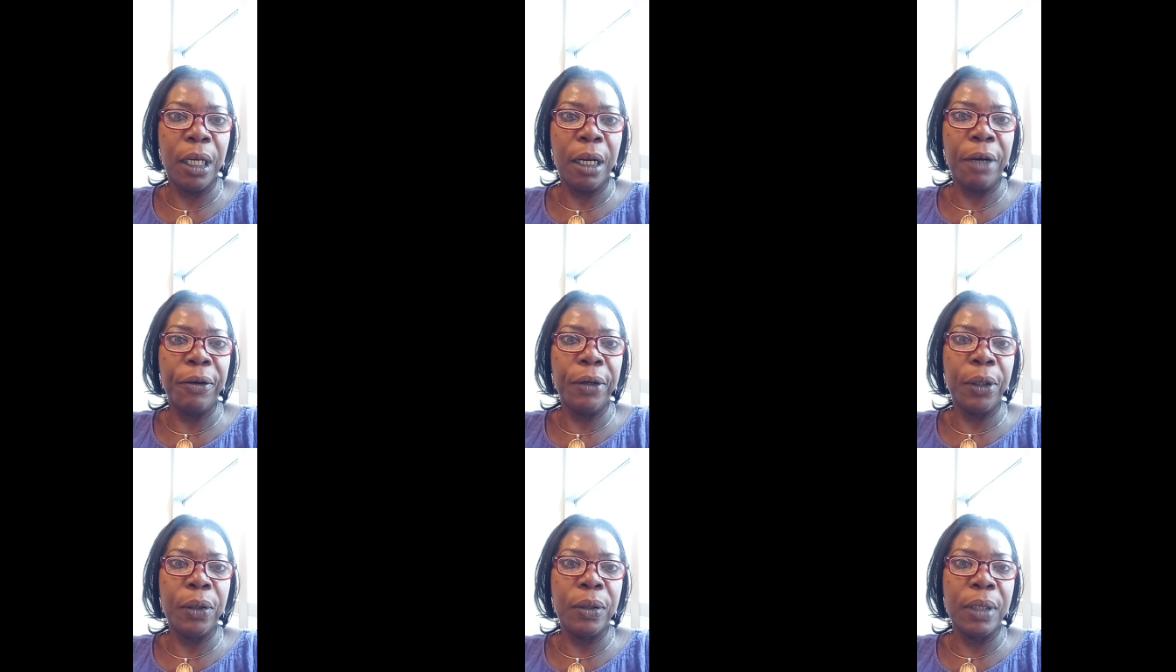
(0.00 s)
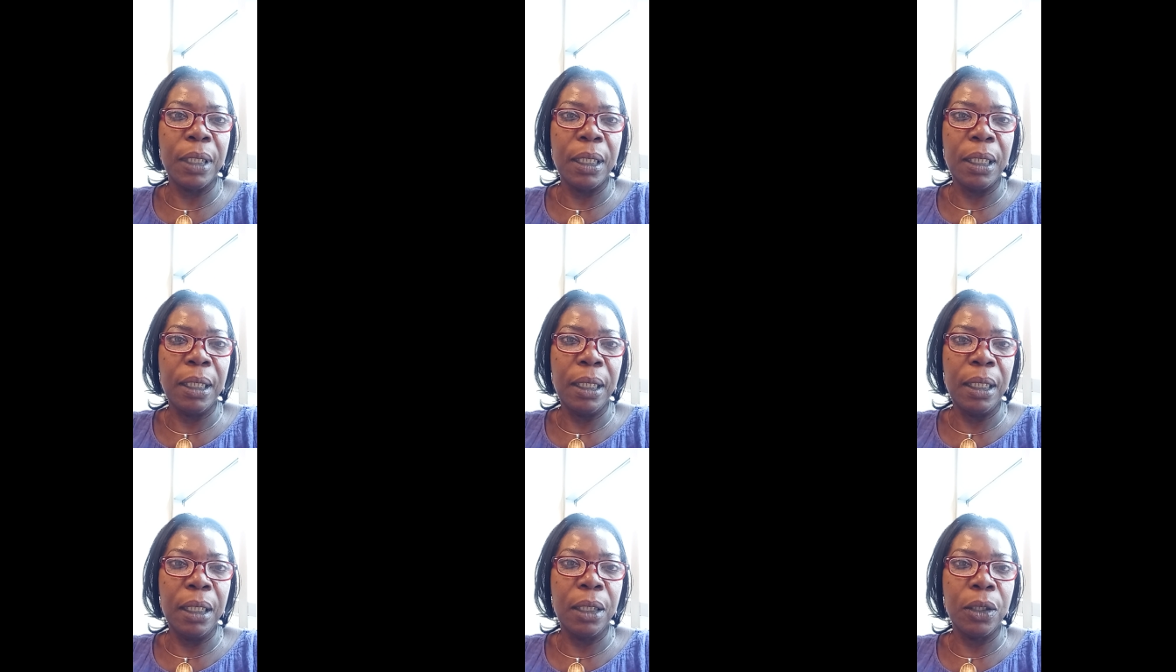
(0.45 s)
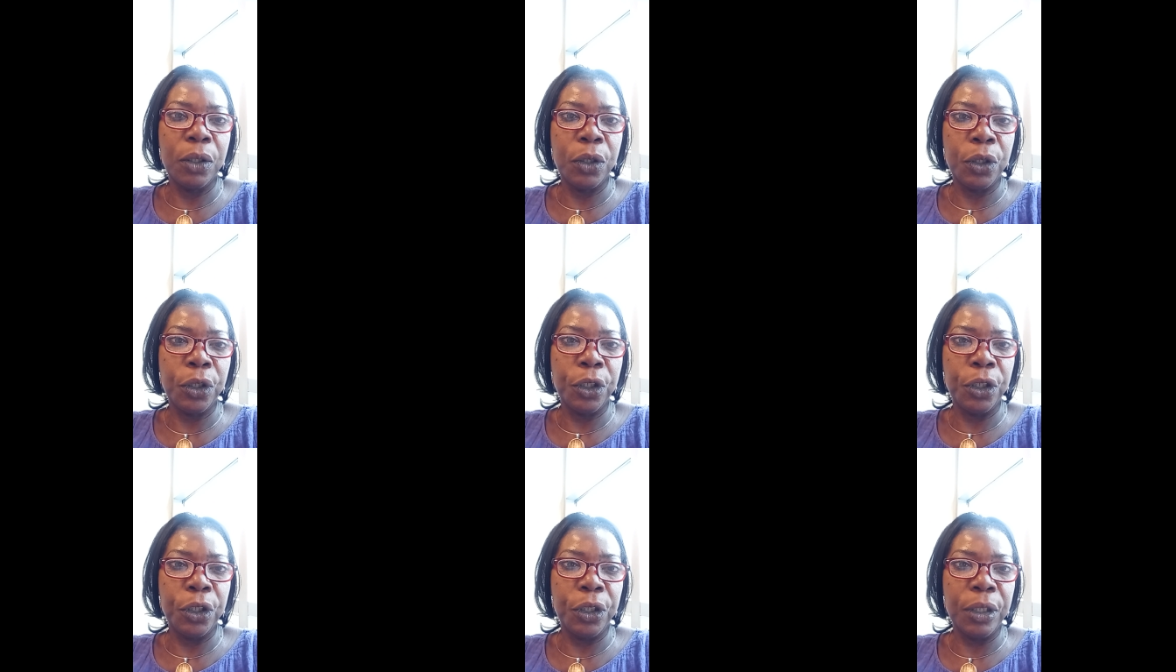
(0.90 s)
carry out an illegal
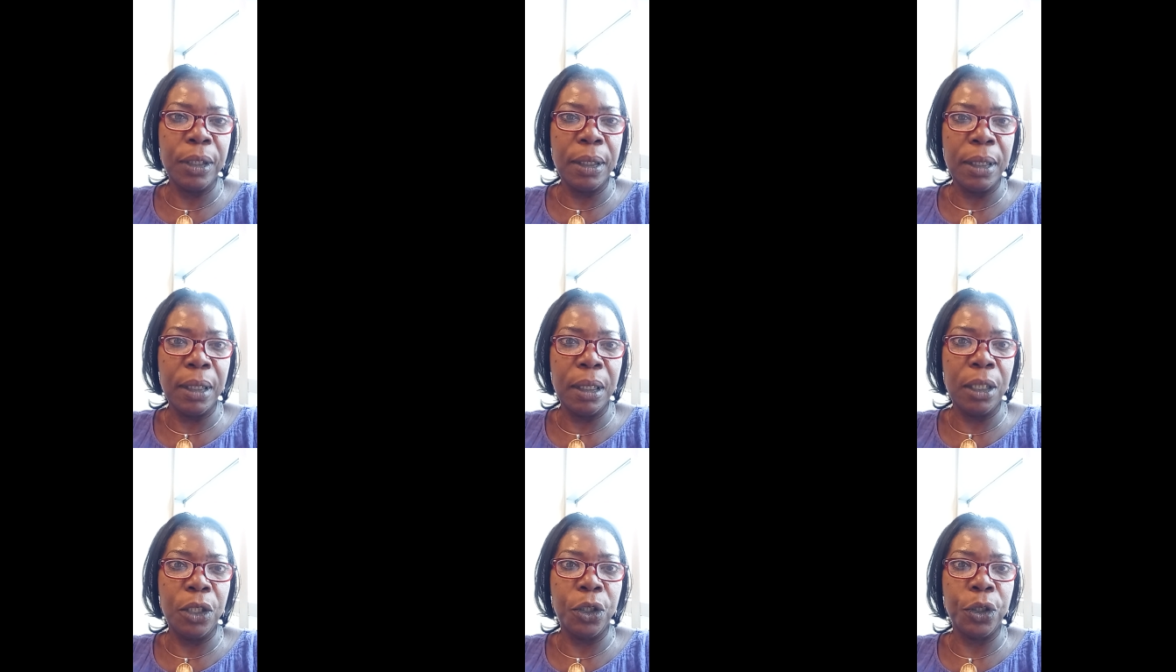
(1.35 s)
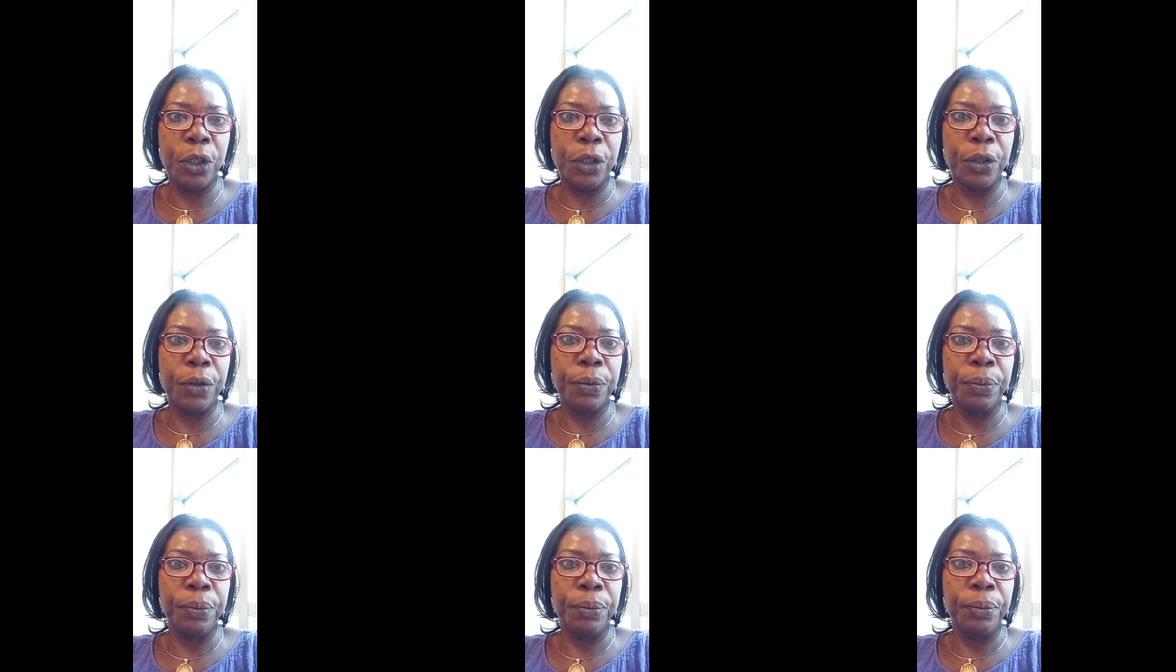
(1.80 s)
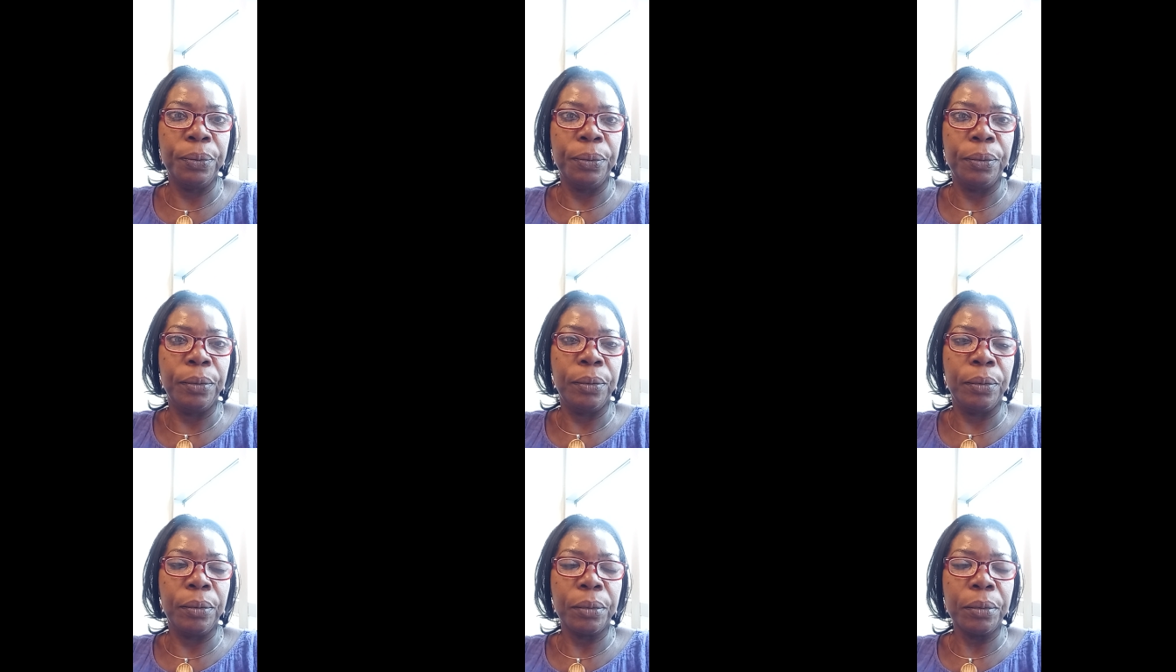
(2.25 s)
search and seizure
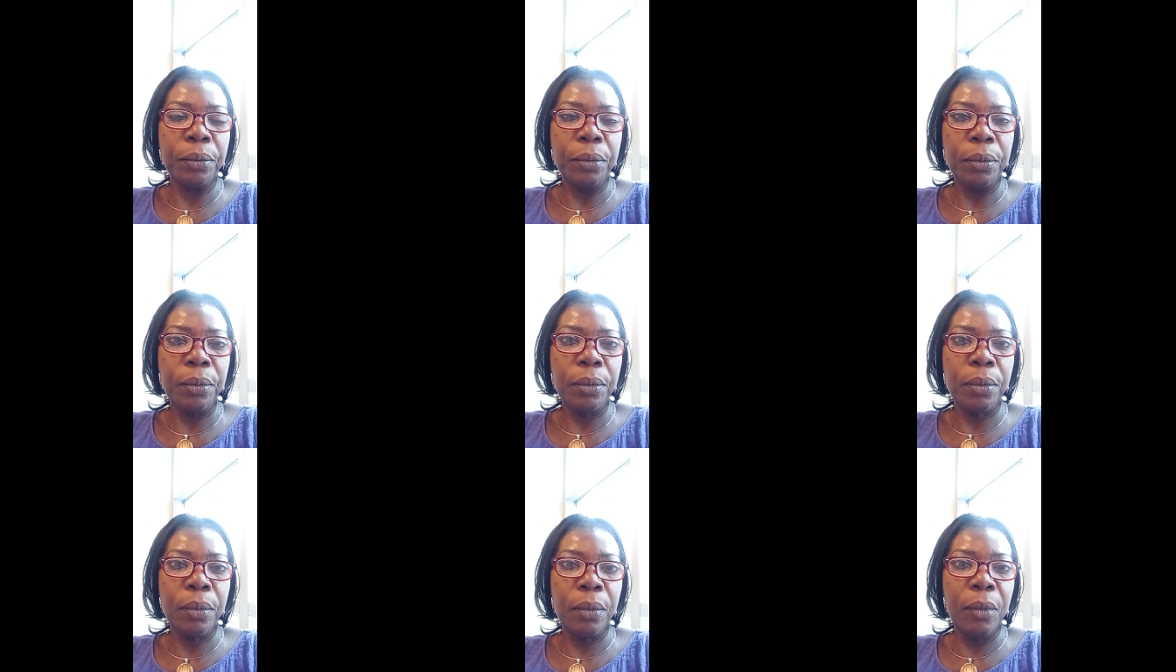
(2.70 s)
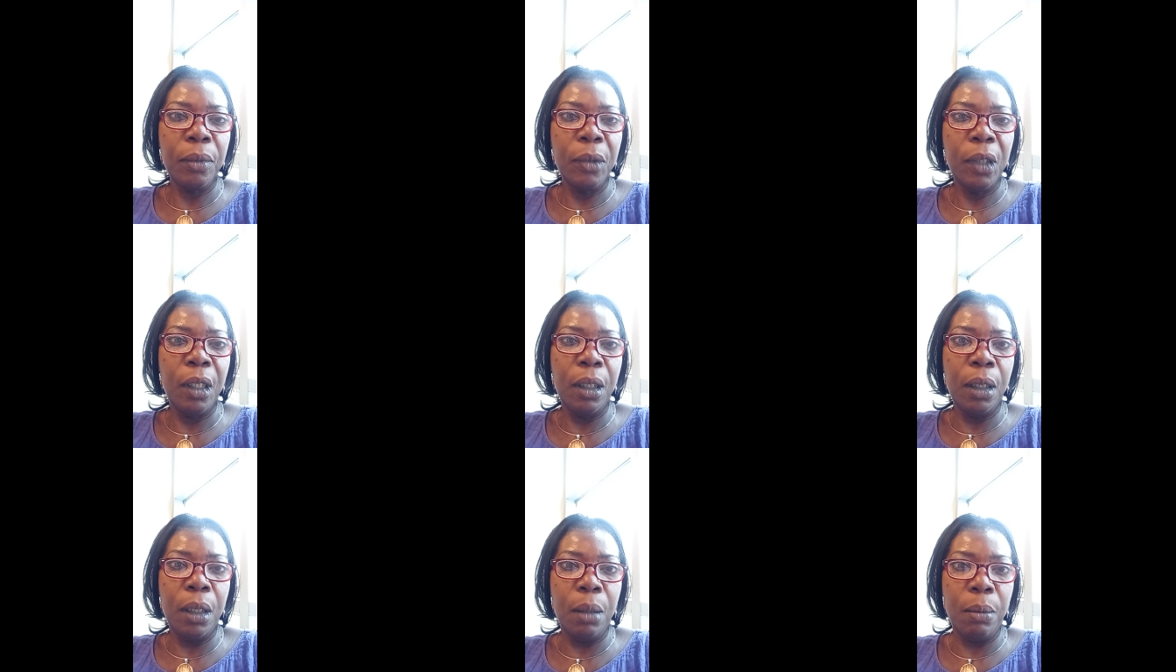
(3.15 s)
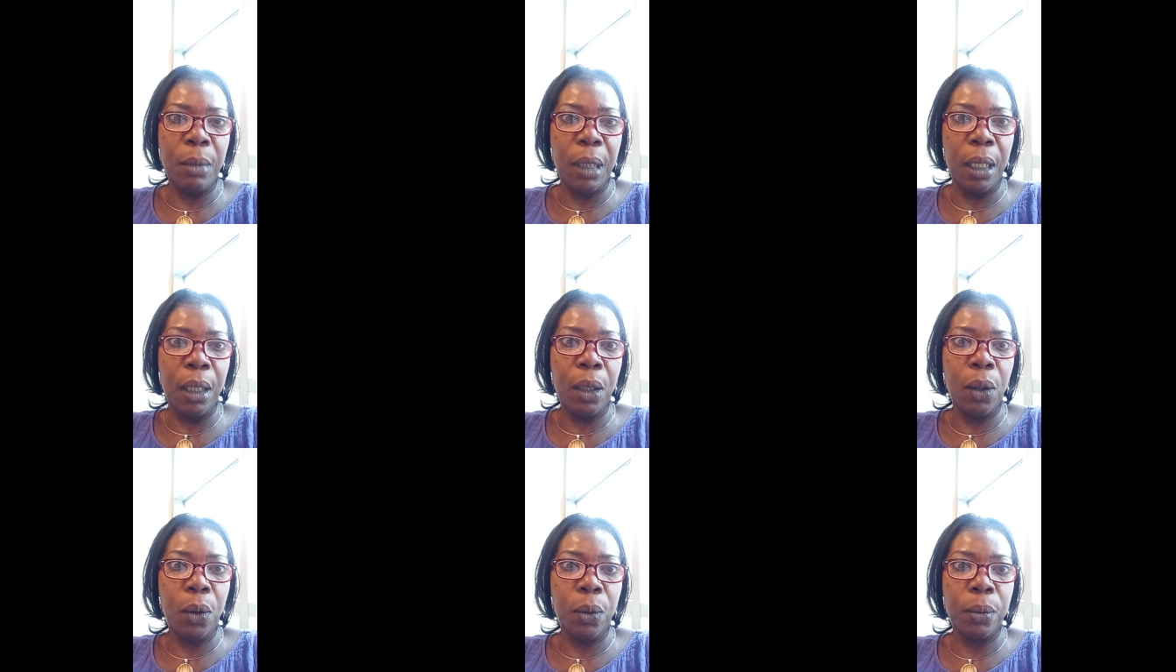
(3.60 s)
in
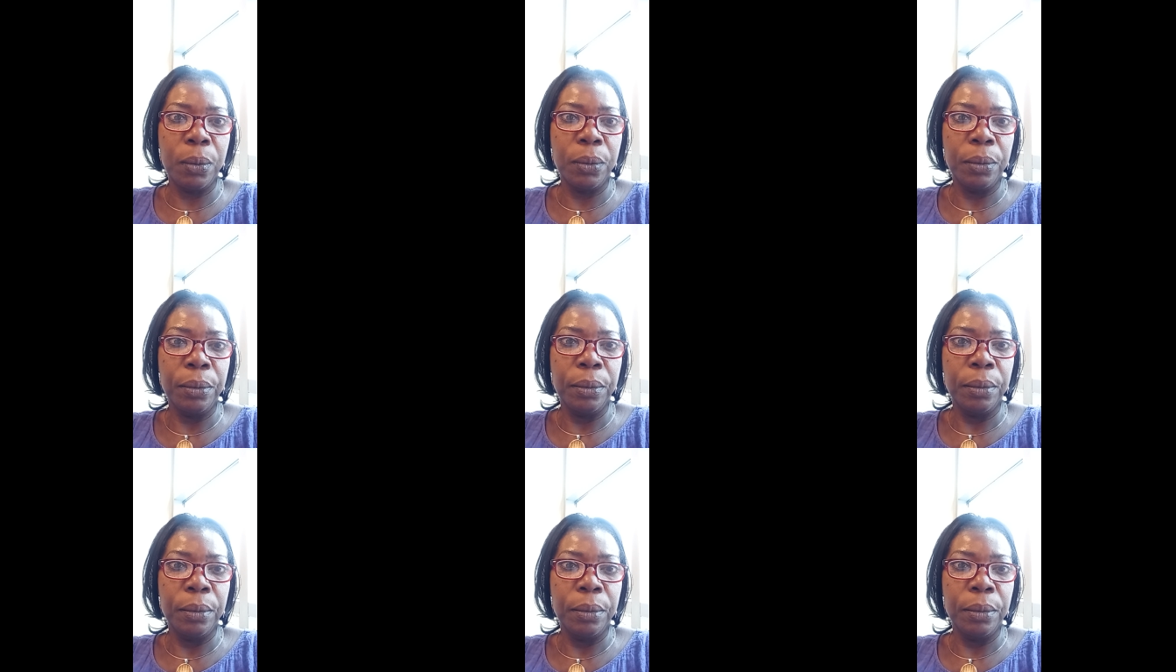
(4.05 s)
my home.